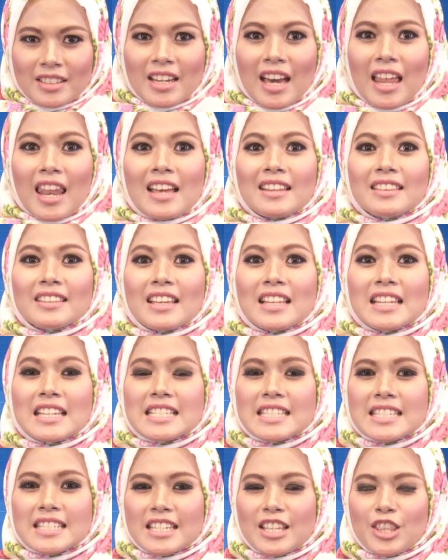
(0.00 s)
Galante
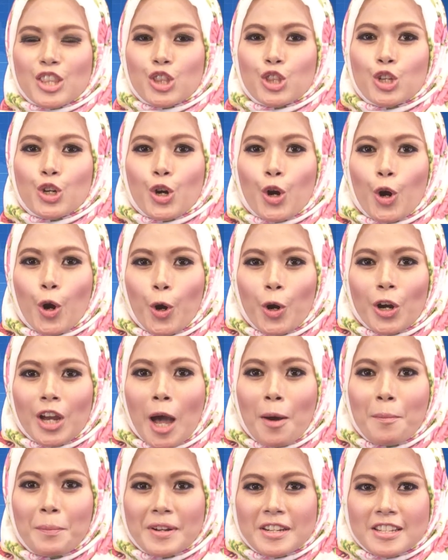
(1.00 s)
listed the core
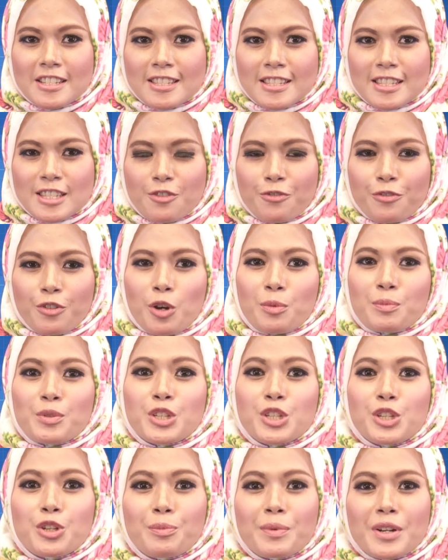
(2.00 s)
components from
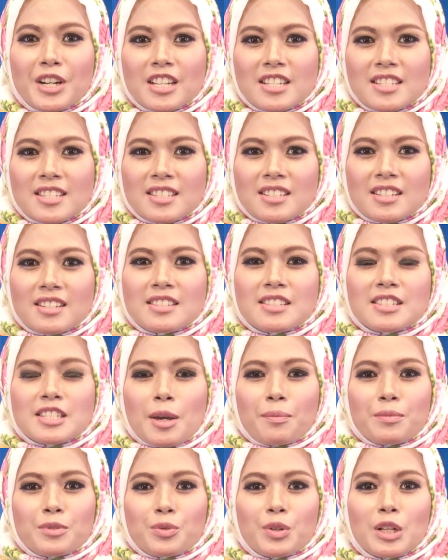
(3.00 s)
numerous
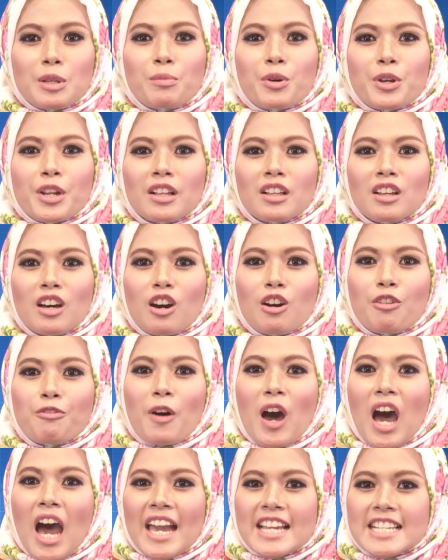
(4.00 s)
conceptual models of
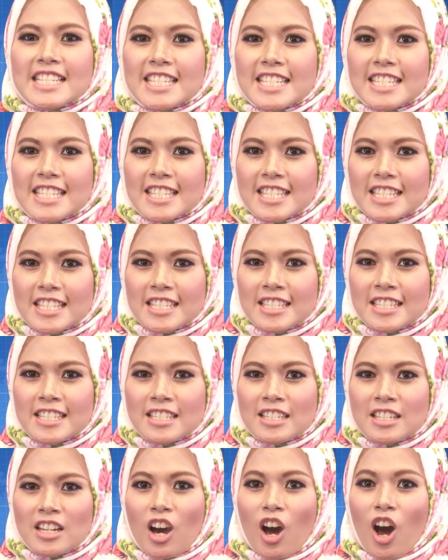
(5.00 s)
ICC
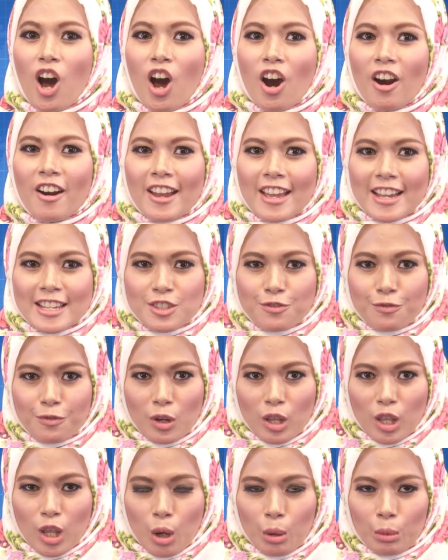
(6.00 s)
are as
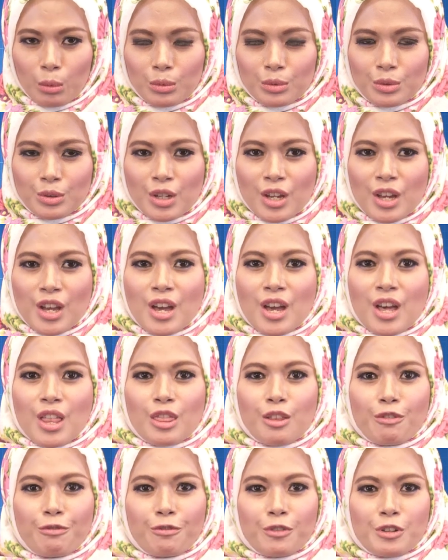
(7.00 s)
follows.
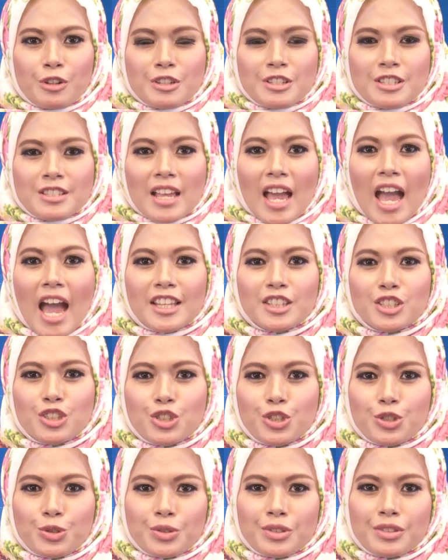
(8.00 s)
The first,
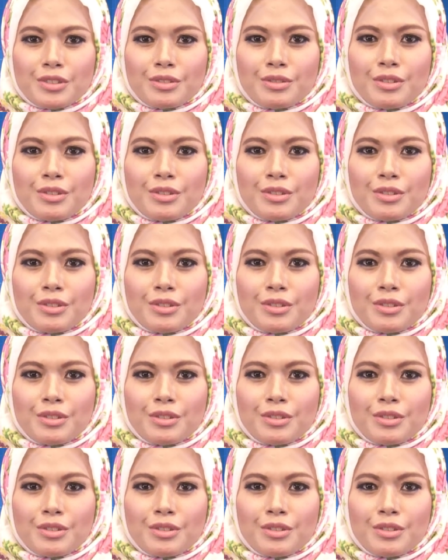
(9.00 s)
attitude,